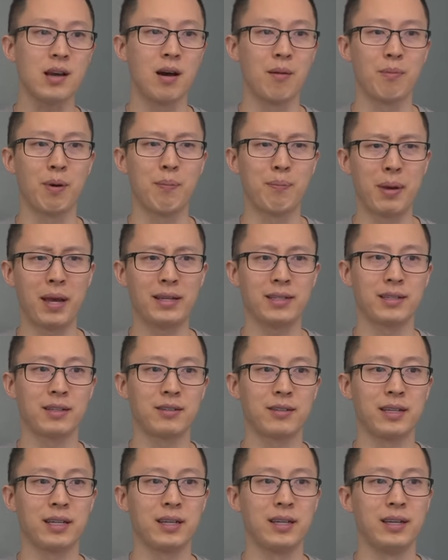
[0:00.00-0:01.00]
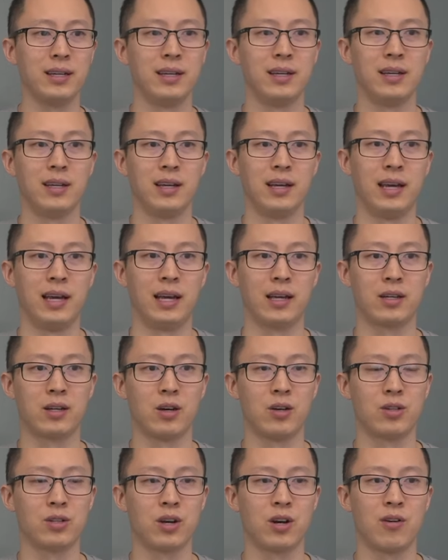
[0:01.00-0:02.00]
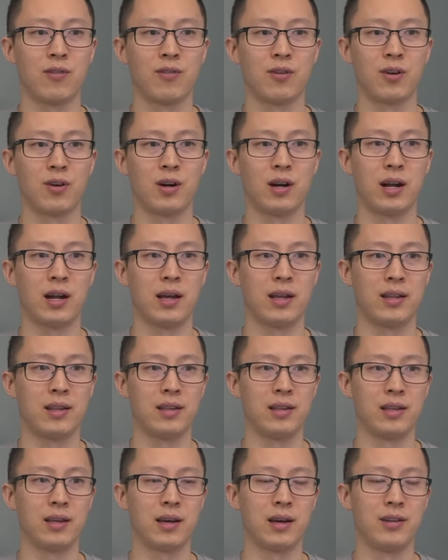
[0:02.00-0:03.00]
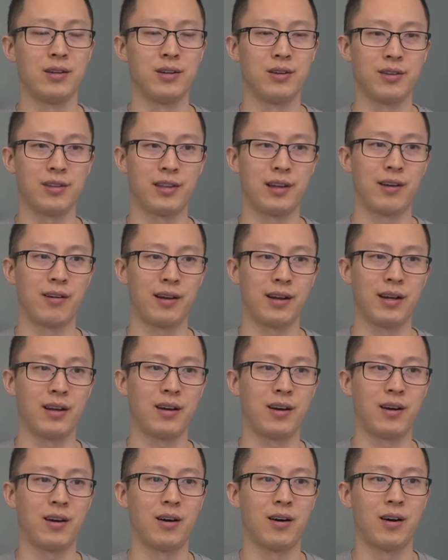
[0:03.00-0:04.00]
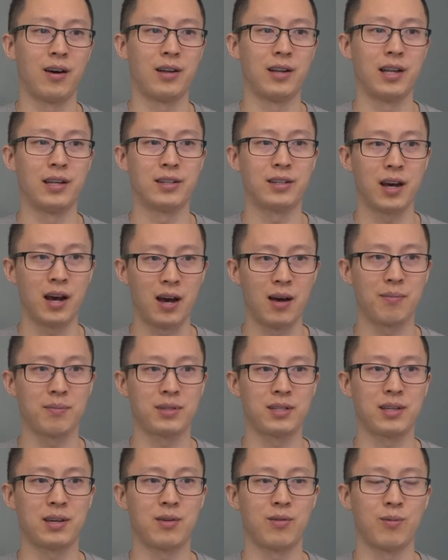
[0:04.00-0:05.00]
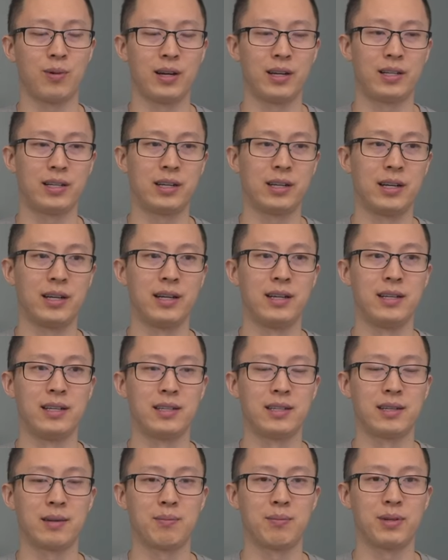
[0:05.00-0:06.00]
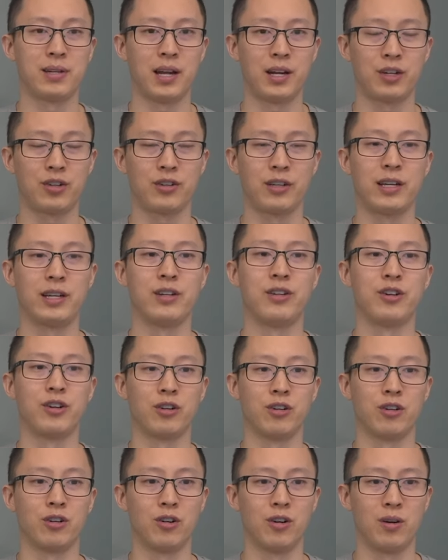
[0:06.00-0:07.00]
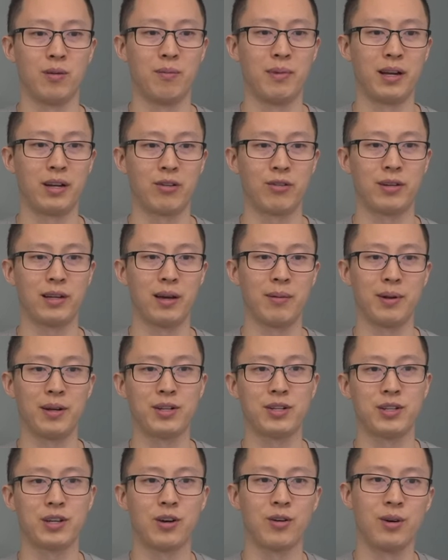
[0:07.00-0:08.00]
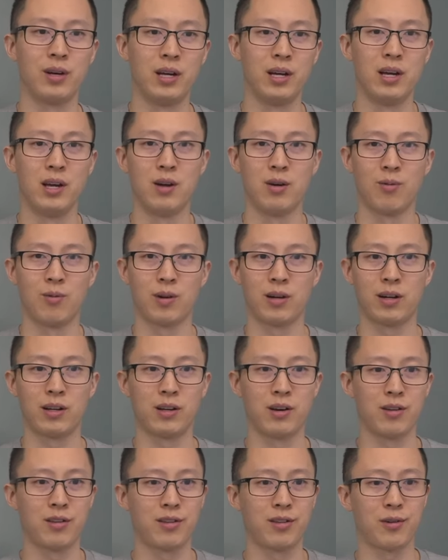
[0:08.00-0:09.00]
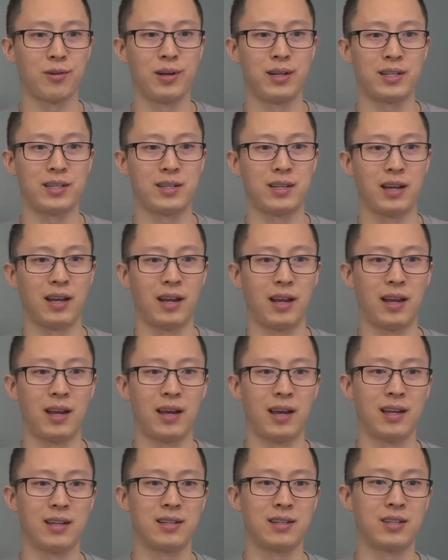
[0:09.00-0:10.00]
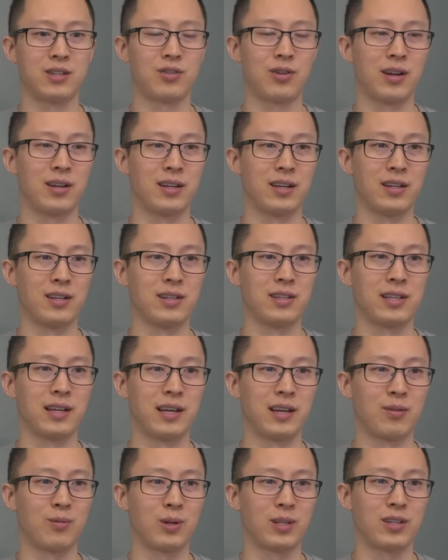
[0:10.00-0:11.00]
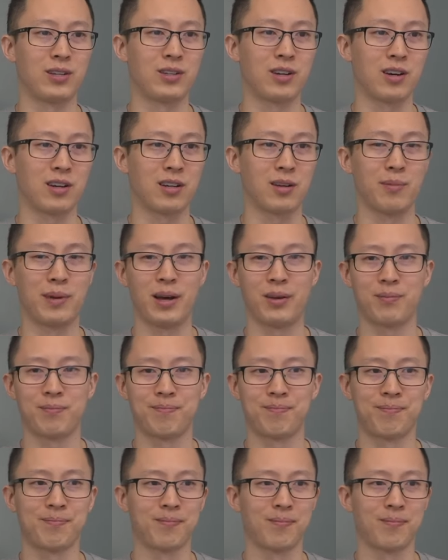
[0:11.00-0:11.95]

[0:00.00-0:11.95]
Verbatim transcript: Um, but basically, it goes over a new theory on DOMs, which is potentially neural microdamage. So we're going to go through it and try to understand what they're talking about.